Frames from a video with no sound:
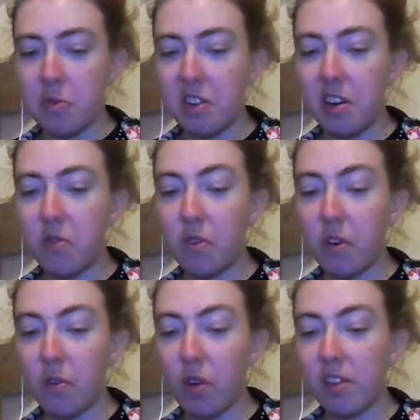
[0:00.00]
Woman jailed
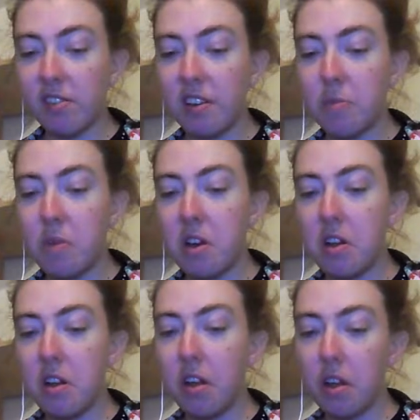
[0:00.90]
for a frenzied
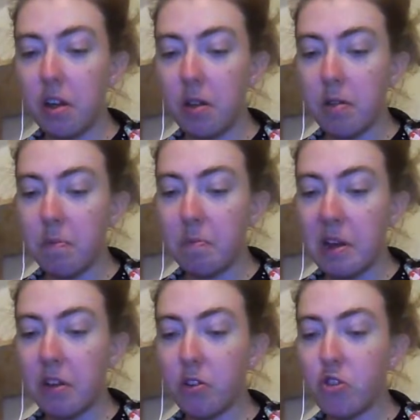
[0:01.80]
murder
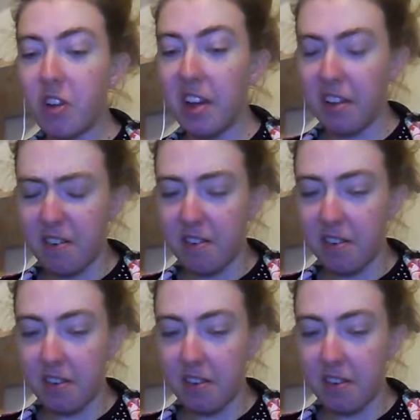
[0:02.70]
bid on train.